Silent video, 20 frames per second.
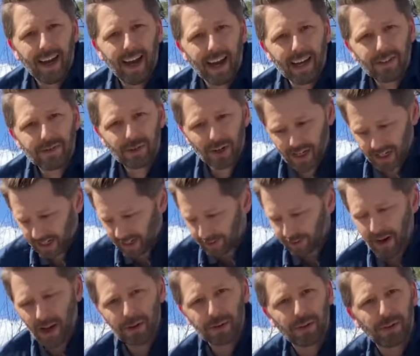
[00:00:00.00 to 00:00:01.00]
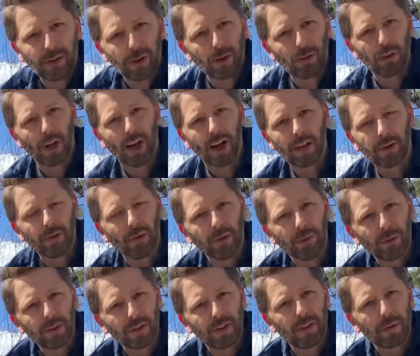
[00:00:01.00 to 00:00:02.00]
As for getting around with a U-lock, well,
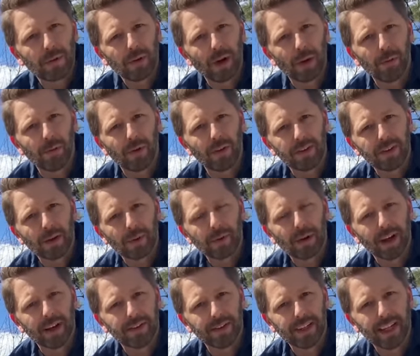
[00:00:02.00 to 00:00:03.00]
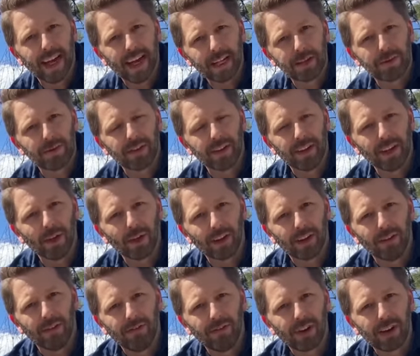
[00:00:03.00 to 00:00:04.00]
most of them come with some kind of attachment that you
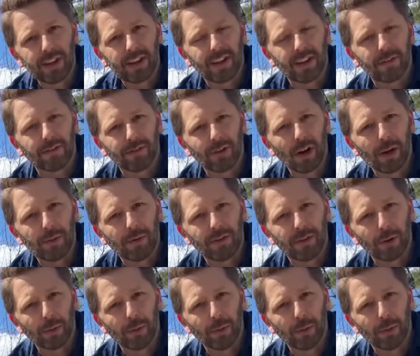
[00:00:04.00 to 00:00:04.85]
can affix to the frame of